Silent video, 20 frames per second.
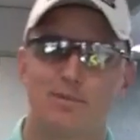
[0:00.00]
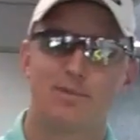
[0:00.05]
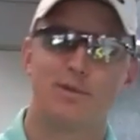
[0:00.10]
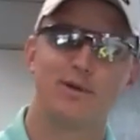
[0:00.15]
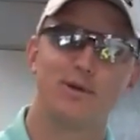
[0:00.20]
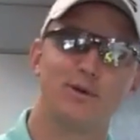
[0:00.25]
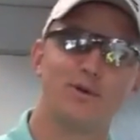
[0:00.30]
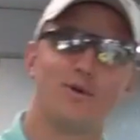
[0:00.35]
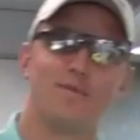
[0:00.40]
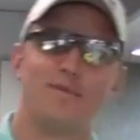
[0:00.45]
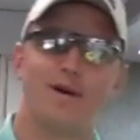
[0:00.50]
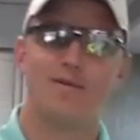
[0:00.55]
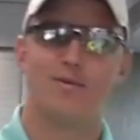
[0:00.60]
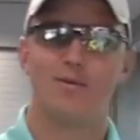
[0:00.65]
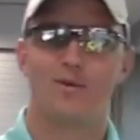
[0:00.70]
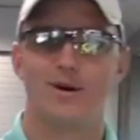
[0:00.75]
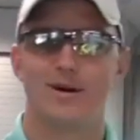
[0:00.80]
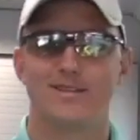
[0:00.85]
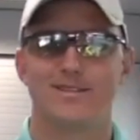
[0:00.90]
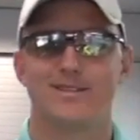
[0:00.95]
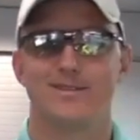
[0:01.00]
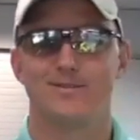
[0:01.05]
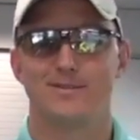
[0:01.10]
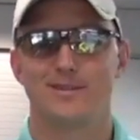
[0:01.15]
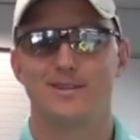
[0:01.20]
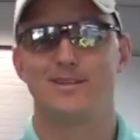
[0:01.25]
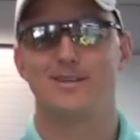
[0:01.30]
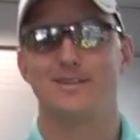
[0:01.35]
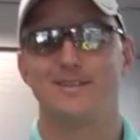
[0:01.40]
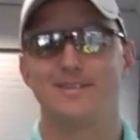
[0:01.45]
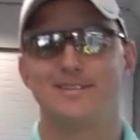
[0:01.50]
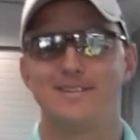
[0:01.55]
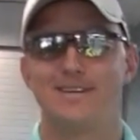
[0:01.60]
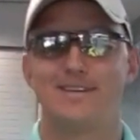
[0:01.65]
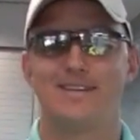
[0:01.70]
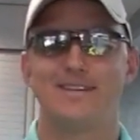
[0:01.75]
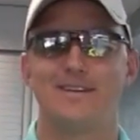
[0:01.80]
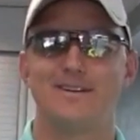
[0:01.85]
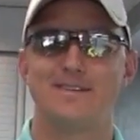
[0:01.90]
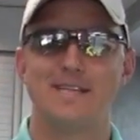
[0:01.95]
Prue or Bubba Watson, when they're
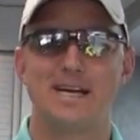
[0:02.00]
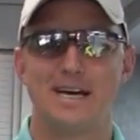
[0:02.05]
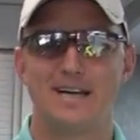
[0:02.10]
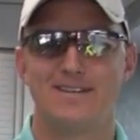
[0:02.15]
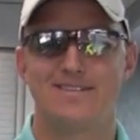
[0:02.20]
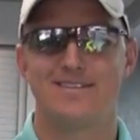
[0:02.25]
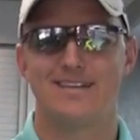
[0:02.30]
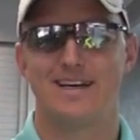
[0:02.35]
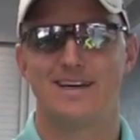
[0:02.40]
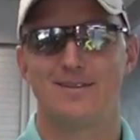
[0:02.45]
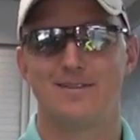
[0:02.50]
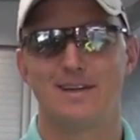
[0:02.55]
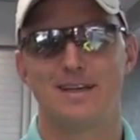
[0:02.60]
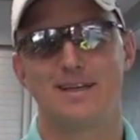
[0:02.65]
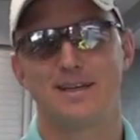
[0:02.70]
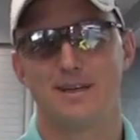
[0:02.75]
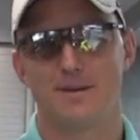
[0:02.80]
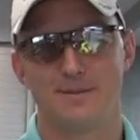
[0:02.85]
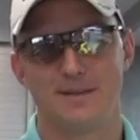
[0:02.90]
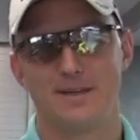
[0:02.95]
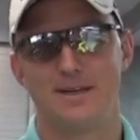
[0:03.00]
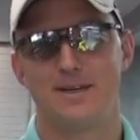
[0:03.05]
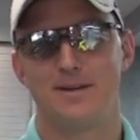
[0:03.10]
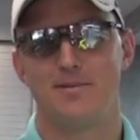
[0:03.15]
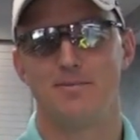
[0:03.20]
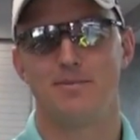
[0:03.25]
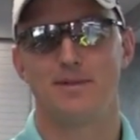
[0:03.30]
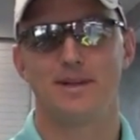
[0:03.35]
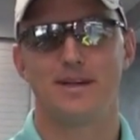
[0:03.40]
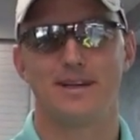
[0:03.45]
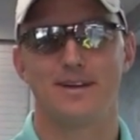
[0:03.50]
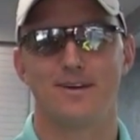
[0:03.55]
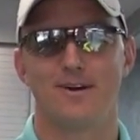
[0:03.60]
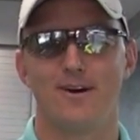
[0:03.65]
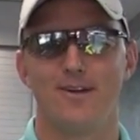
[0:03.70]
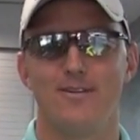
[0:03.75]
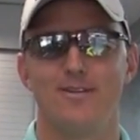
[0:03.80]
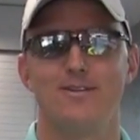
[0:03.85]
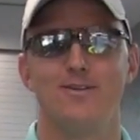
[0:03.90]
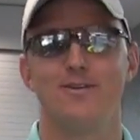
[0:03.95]
in their downtime, they can come in here and play
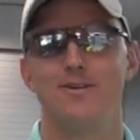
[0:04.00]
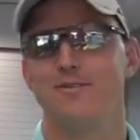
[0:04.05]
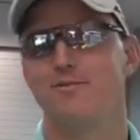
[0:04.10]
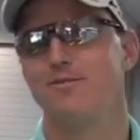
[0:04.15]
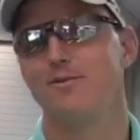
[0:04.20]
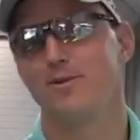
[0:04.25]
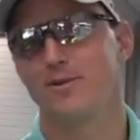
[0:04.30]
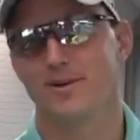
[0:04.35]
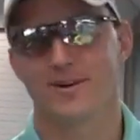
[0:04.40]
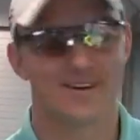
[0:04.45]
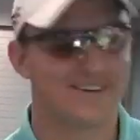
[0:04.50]
Call of Duty 4.